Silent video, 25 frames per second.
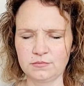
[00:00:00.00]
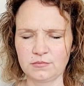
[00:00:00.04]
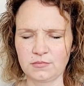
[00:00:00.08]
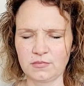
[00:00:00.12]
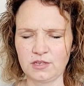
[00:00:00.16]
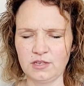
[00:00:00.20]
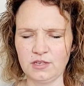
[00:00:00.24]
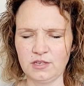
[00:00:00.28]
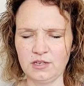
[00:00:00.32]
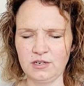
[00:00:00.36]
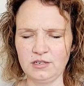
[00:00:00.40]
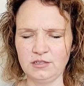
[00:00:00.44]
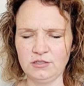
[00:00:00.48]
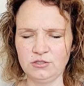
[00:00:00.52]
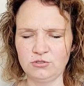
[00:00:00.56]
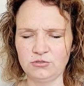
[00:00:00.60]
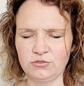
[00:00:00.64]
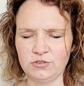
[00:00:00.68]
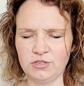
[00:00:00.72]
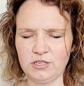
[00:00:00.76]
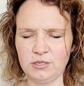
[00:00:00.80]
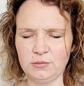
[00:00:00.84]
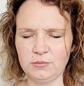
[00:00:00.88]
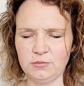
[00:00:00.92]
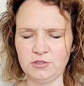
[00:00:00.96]
and I
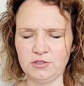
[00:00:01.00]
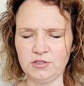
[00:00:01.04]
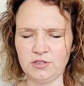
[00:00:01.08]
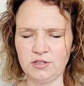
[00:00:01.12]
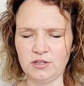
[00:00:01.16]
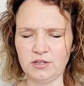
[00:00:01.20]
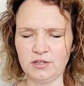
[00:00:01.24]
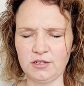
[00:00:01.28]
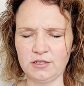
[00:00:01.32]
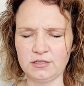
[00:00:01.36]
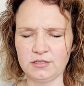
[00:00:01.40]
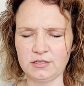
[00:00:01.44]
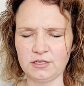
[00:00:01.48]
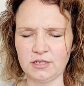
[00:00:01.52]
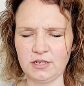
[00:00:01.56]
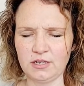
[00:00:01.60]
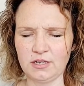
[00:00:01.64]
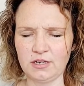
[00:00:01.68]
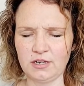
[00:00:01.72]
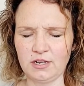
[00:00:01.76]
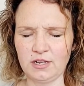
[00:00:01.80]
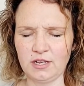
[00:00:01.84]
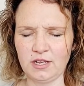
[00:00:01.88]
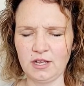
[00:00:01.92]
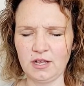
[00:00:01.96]
dream a lot and
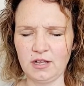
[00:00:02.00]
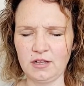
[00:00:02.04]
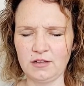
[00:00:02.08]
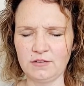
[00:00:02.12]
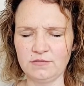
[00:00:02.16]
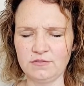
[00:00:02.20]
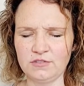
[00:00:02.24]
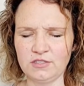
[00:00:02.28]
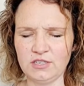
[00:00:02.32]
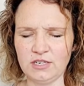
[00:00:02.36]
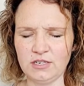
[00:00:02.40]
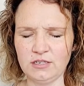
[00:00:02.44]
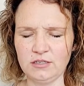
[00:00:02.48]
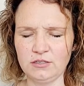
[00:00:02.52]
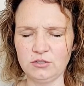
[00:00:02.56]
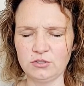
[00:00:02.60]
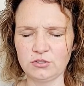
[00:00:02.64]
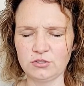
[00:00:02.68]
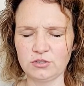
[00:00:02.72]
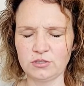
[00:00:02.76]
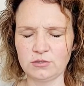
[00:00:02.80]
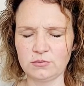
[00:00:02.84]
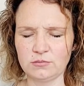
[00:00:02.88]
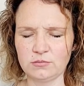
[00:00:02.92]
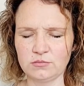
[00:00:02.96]
I have
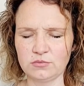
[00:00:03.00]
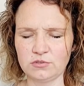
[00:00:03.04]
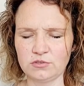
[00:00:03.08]
daydreams.